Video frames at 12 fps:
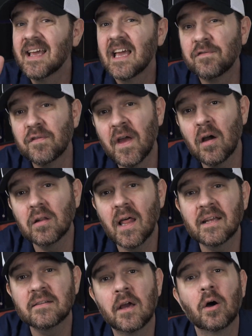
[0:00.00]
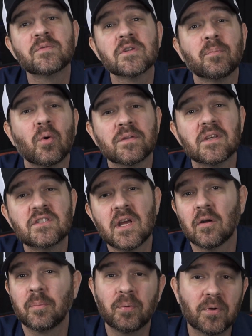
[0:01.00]
If you'd like to help support the
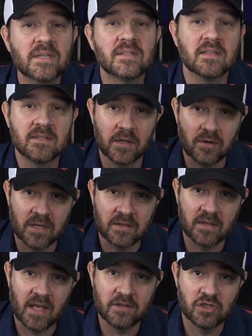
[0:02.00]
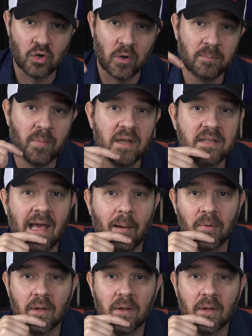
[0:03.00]
channel, please consider hitting that join button down